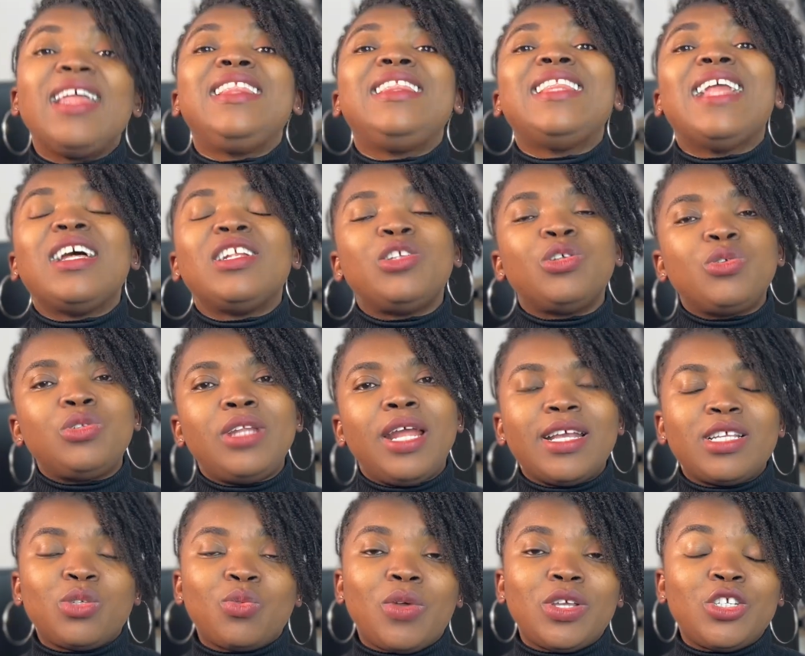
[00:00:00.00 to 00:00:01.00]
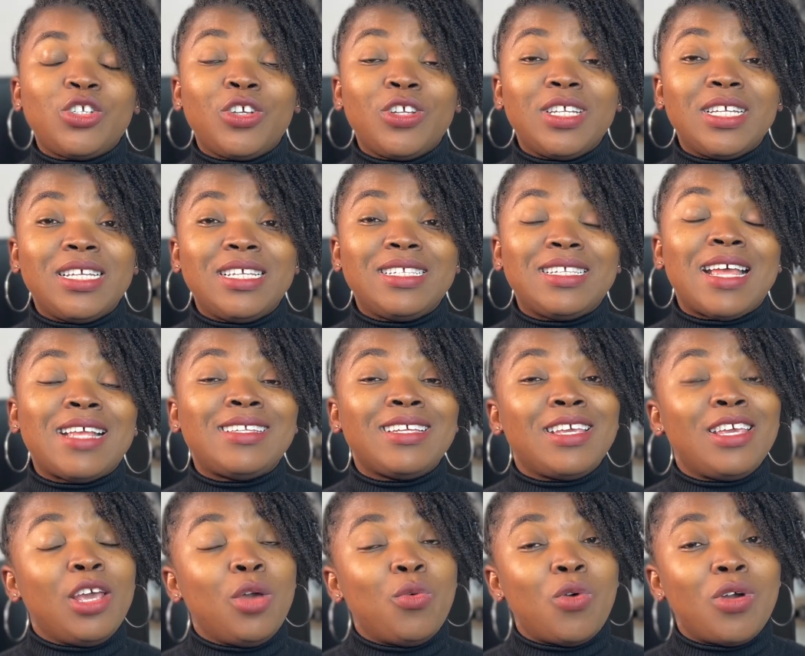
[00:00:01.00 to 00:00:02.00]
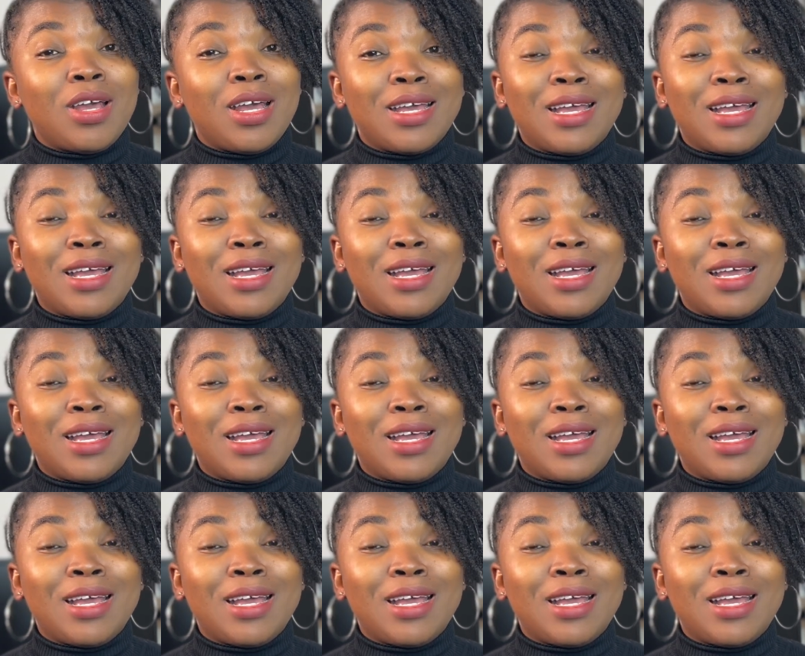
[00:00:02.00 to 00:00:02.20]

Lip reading: Now, the next question is, as a care worker,